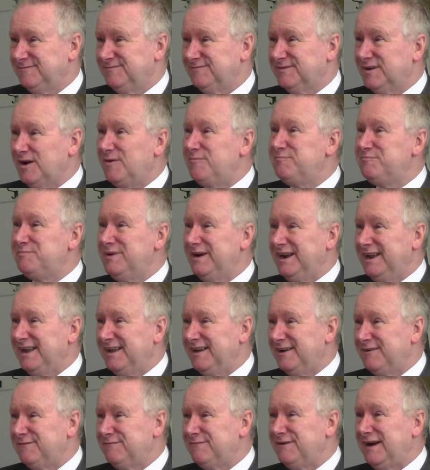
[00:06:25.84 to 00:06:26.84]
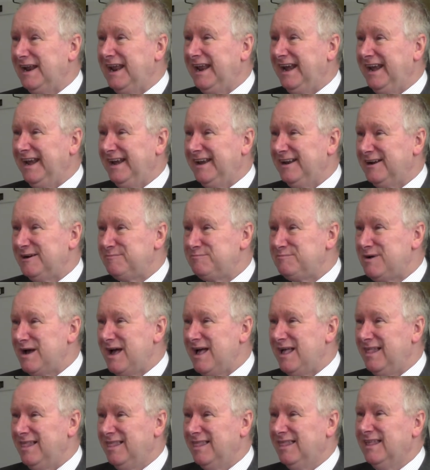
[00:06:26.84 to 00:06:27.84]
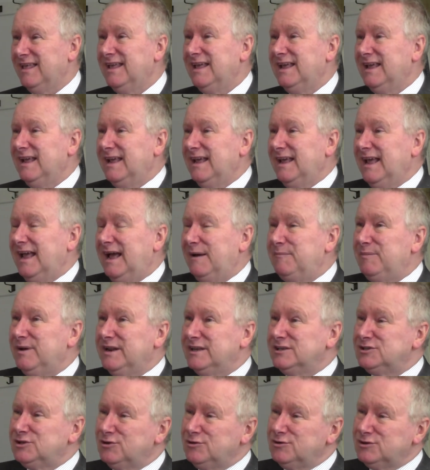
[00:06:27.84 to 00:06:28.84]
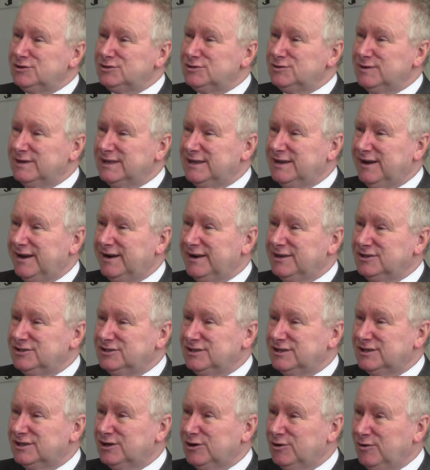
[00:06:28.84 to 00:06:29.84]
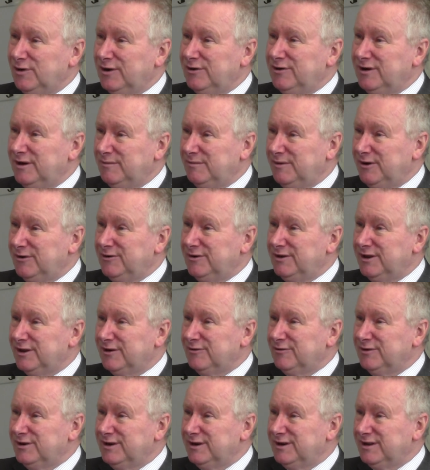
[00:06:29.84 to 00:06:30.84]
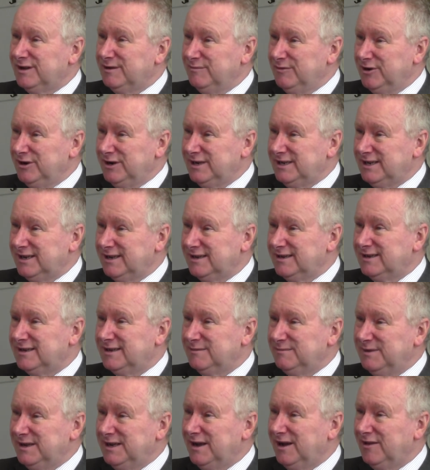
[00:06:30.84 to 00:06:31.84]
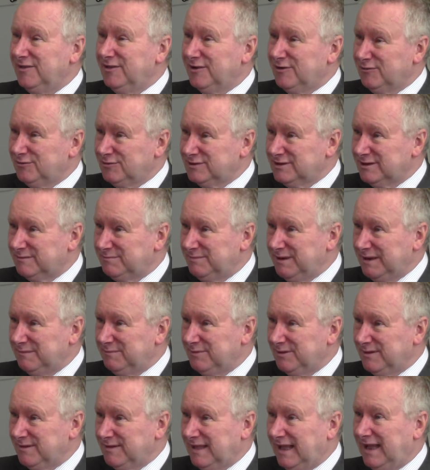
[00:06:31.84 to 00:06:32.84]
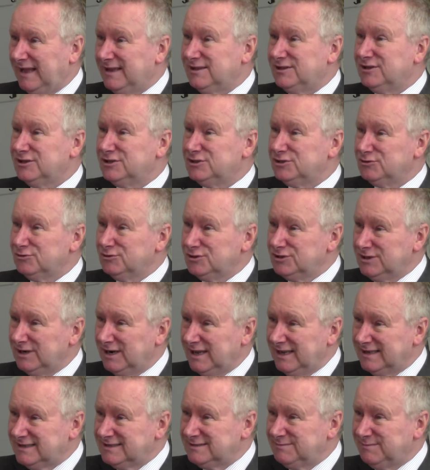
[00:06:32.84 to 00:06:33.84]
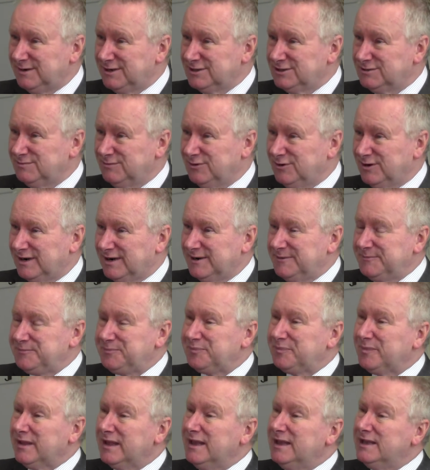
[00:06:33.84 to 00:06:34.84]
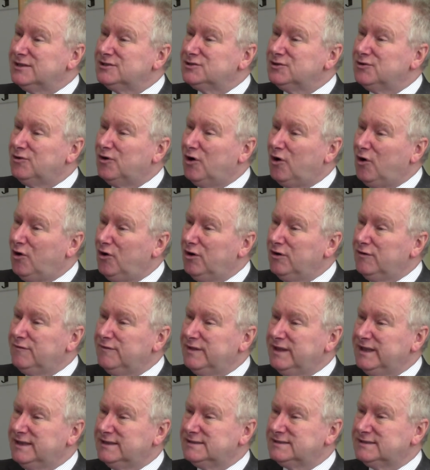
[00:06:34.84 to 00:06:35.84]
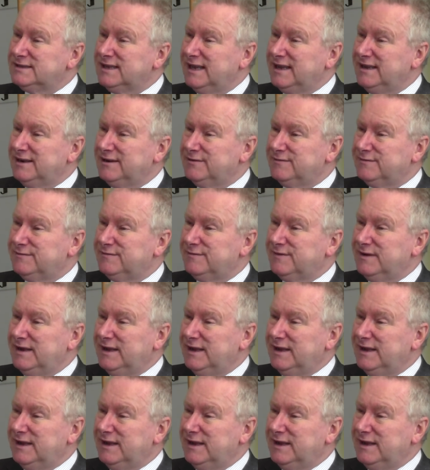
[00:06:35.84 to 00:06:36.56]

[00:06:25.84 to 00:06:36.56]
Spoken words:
company, her friend, her pal. But it's also encouraged her to go out and about in her own community and to meet other older people and to socialise much more. So all of these kind of